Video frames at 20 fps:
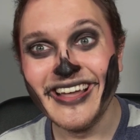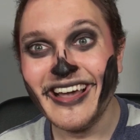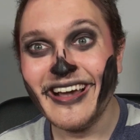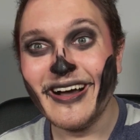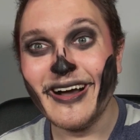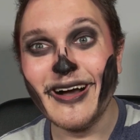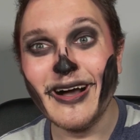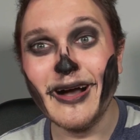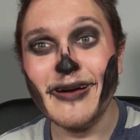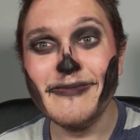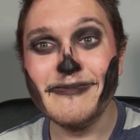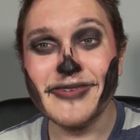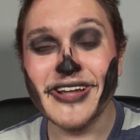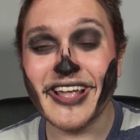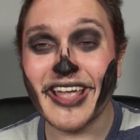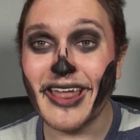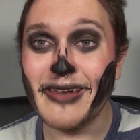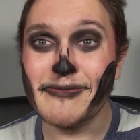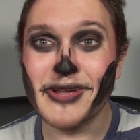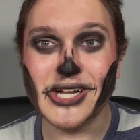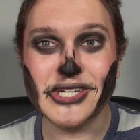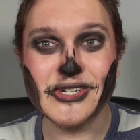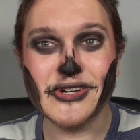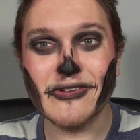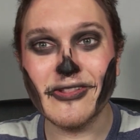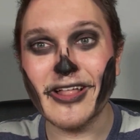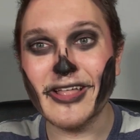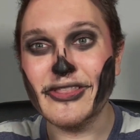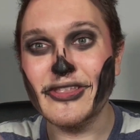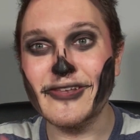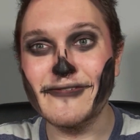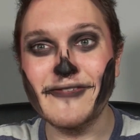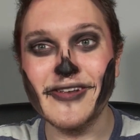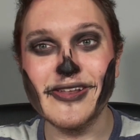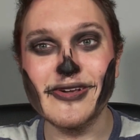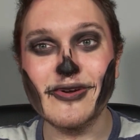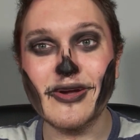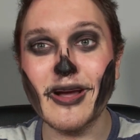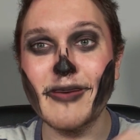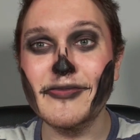Again, make sure to like this video,
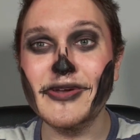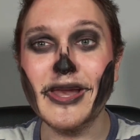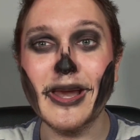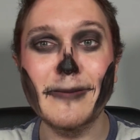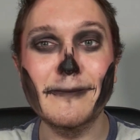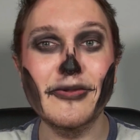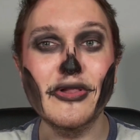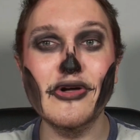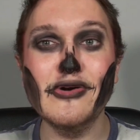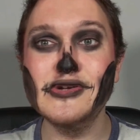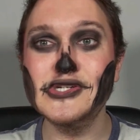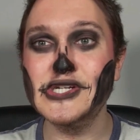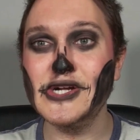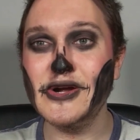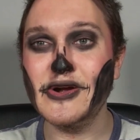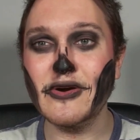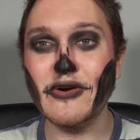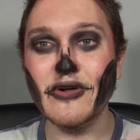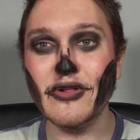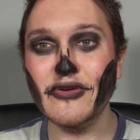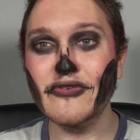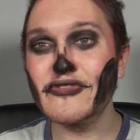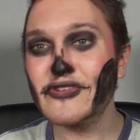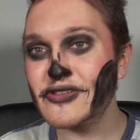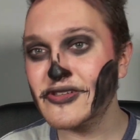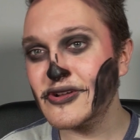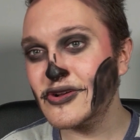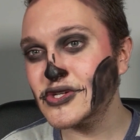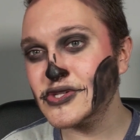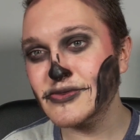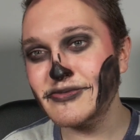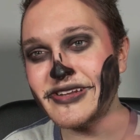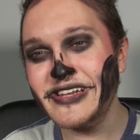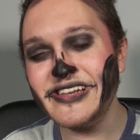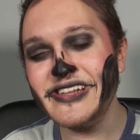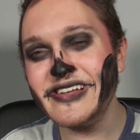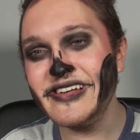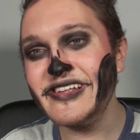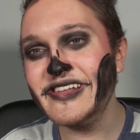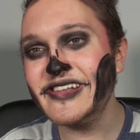comment down below, share it all over social
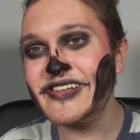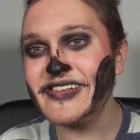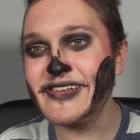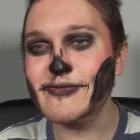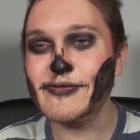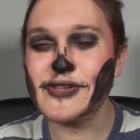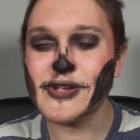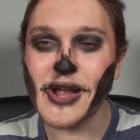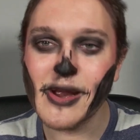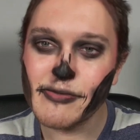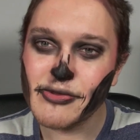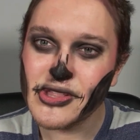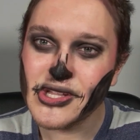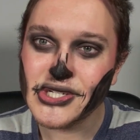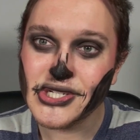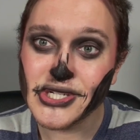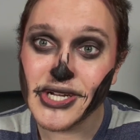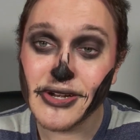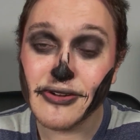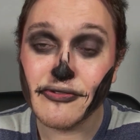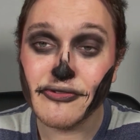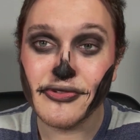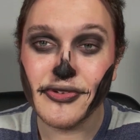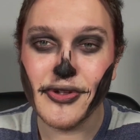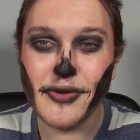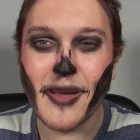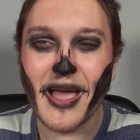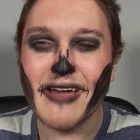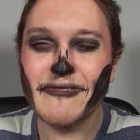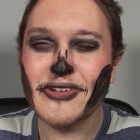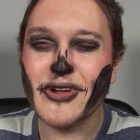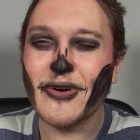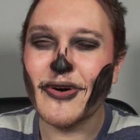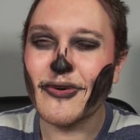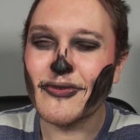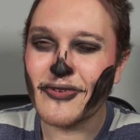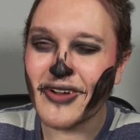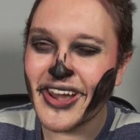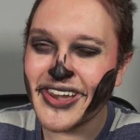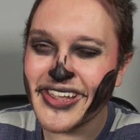media, subscribe to the channel if you haven't
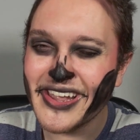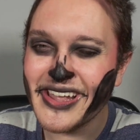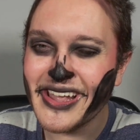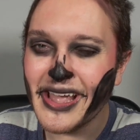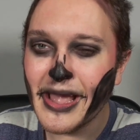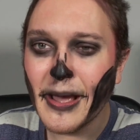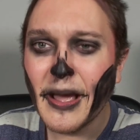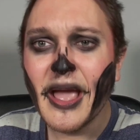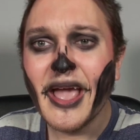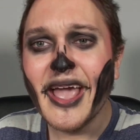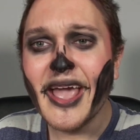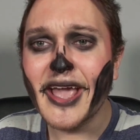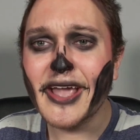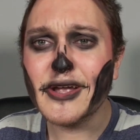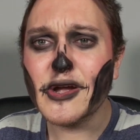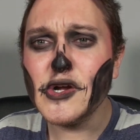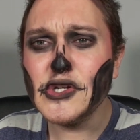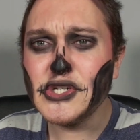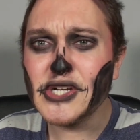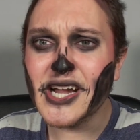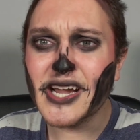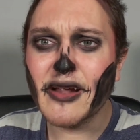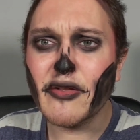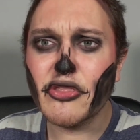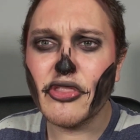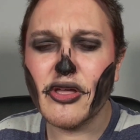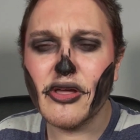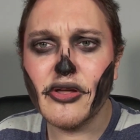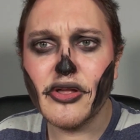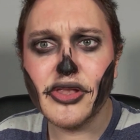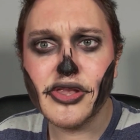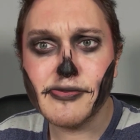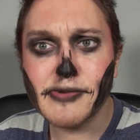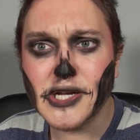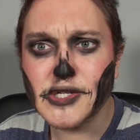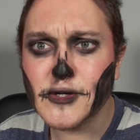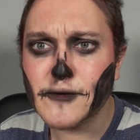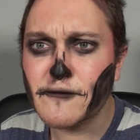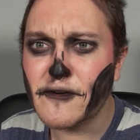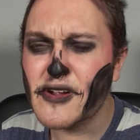already, and go check out the
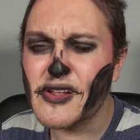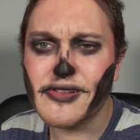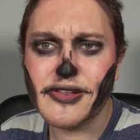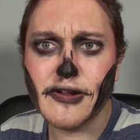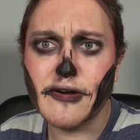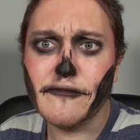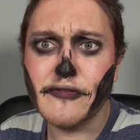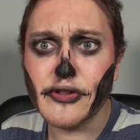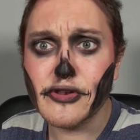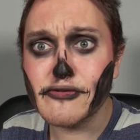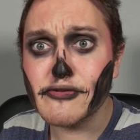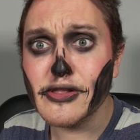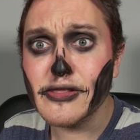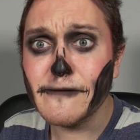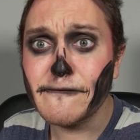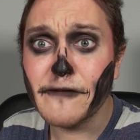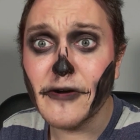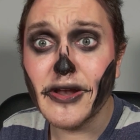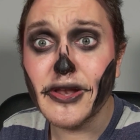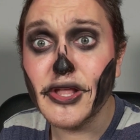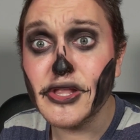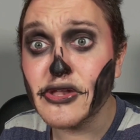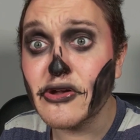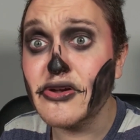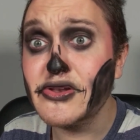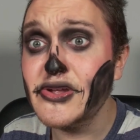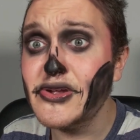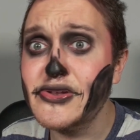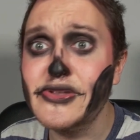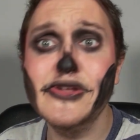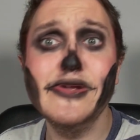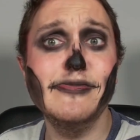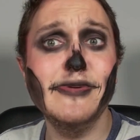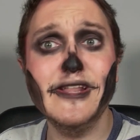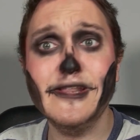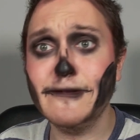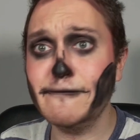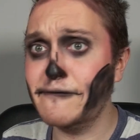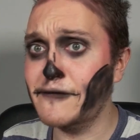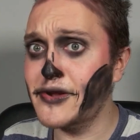special for yourself. It's really fun. It's on YouTube. It's
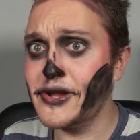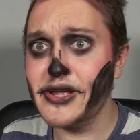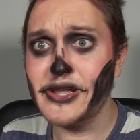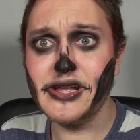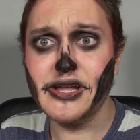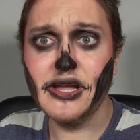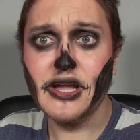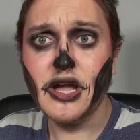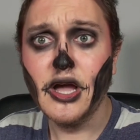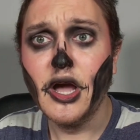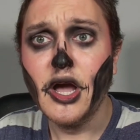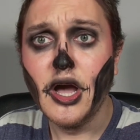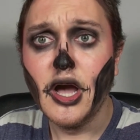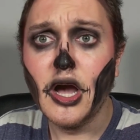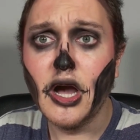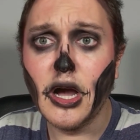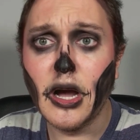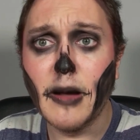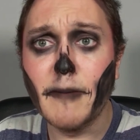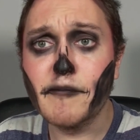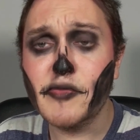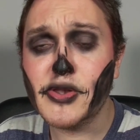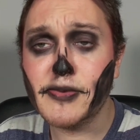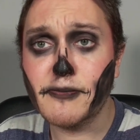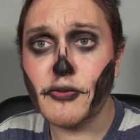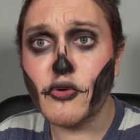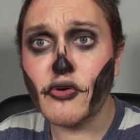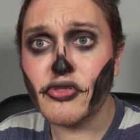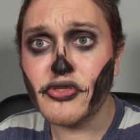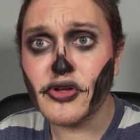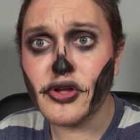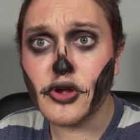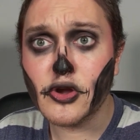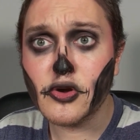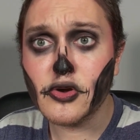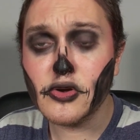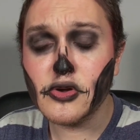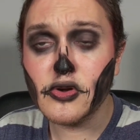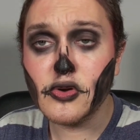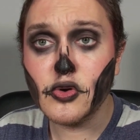free. Support the
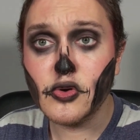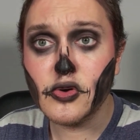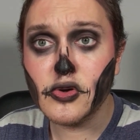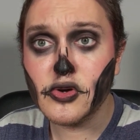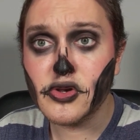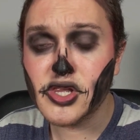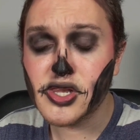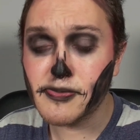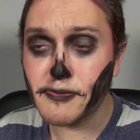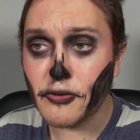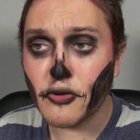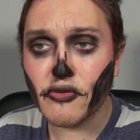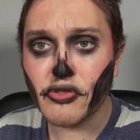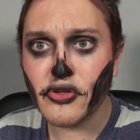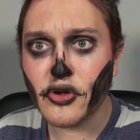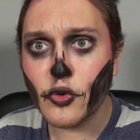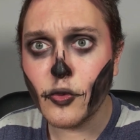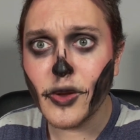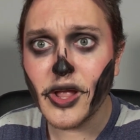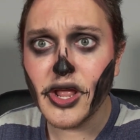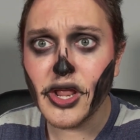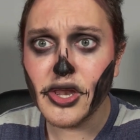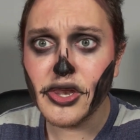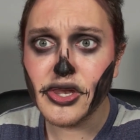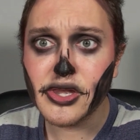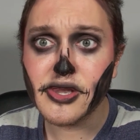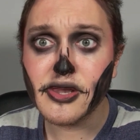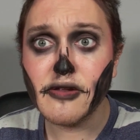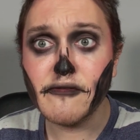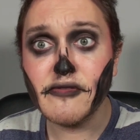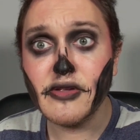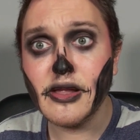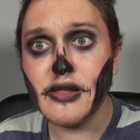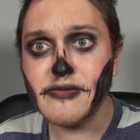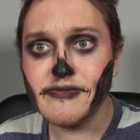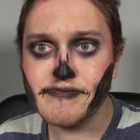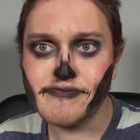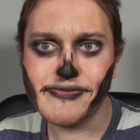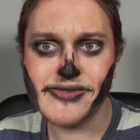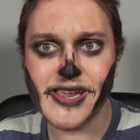queens,
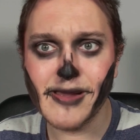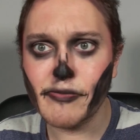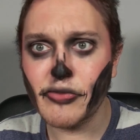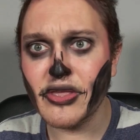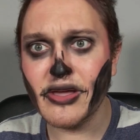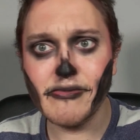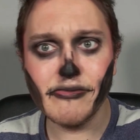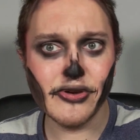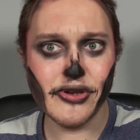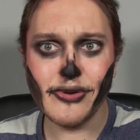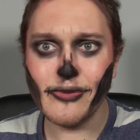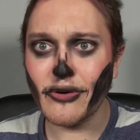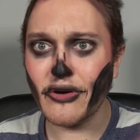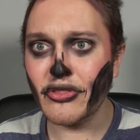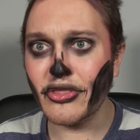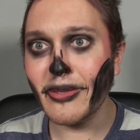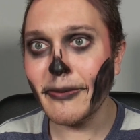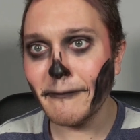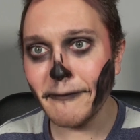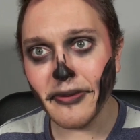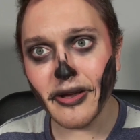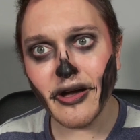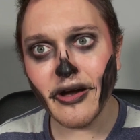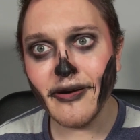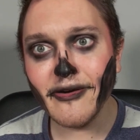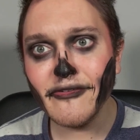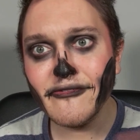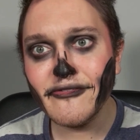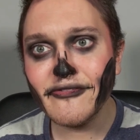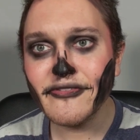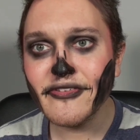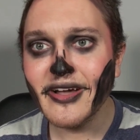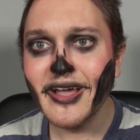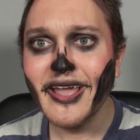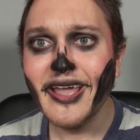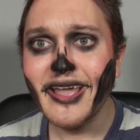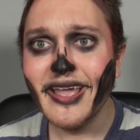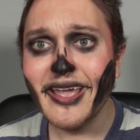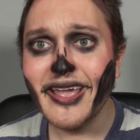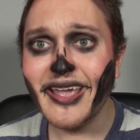tip them, do all the above,
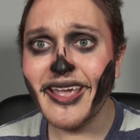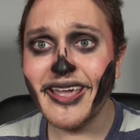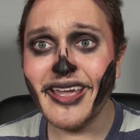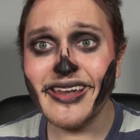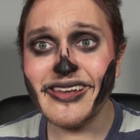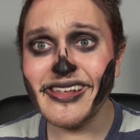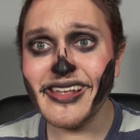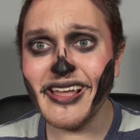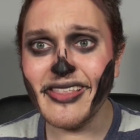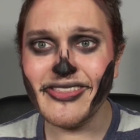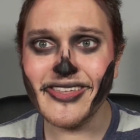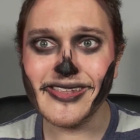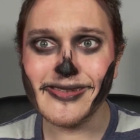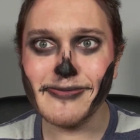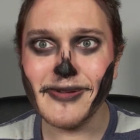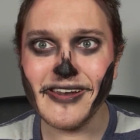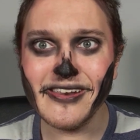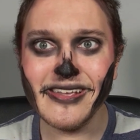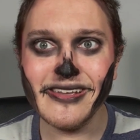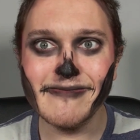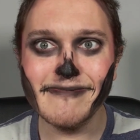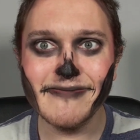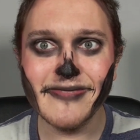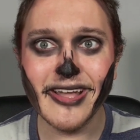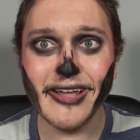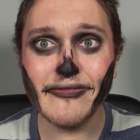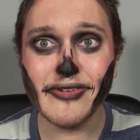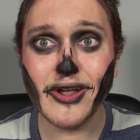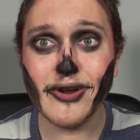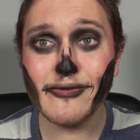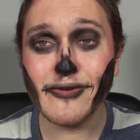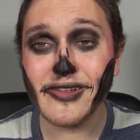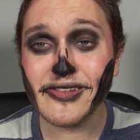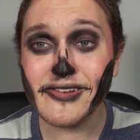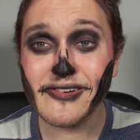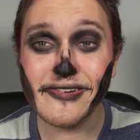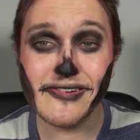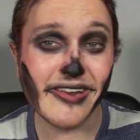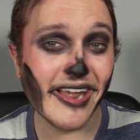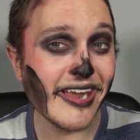and yeah, that's about it. Have a good rest of your
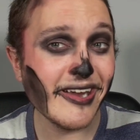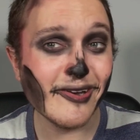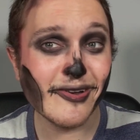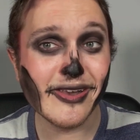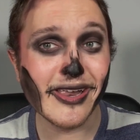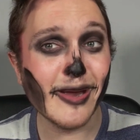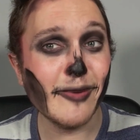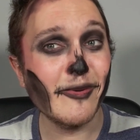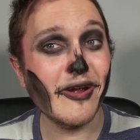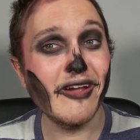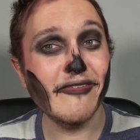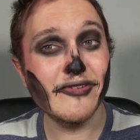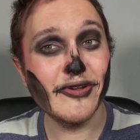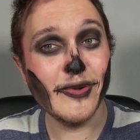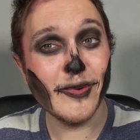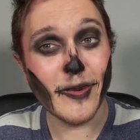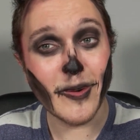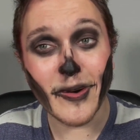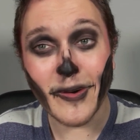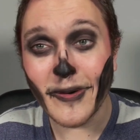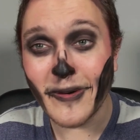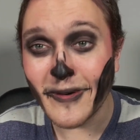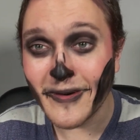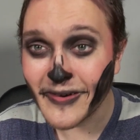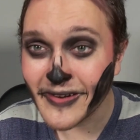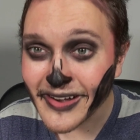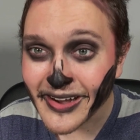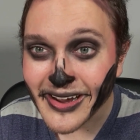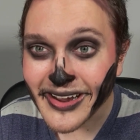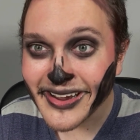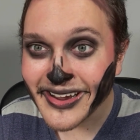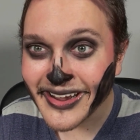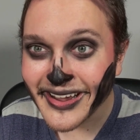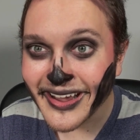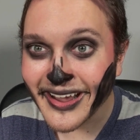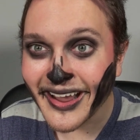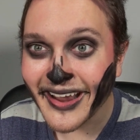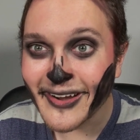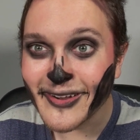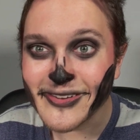night, your day, wherever you are,
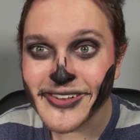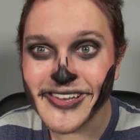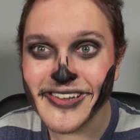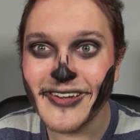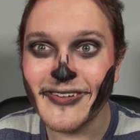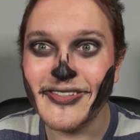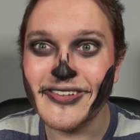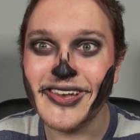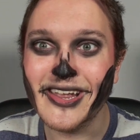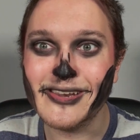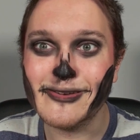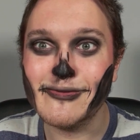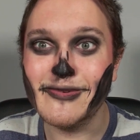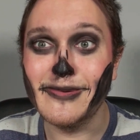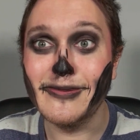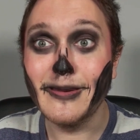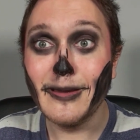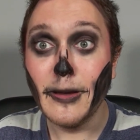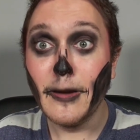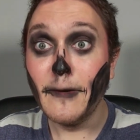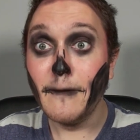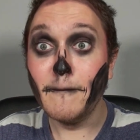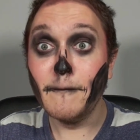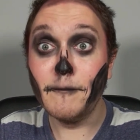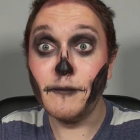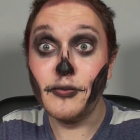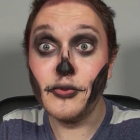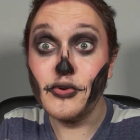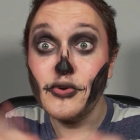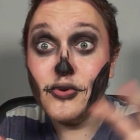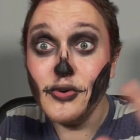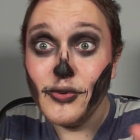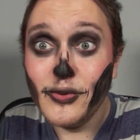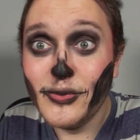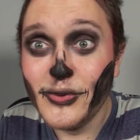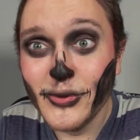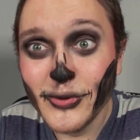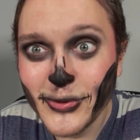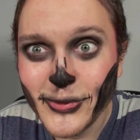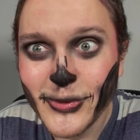and I'll see y'all in the next one.
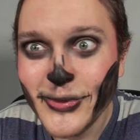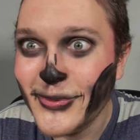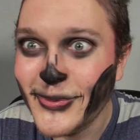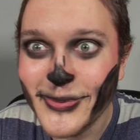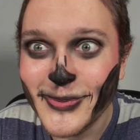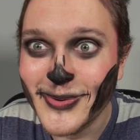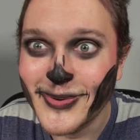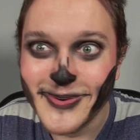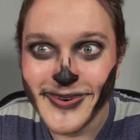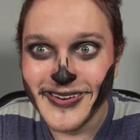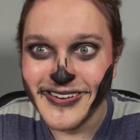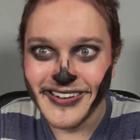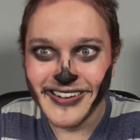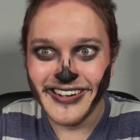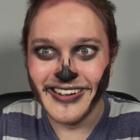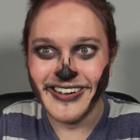Boo!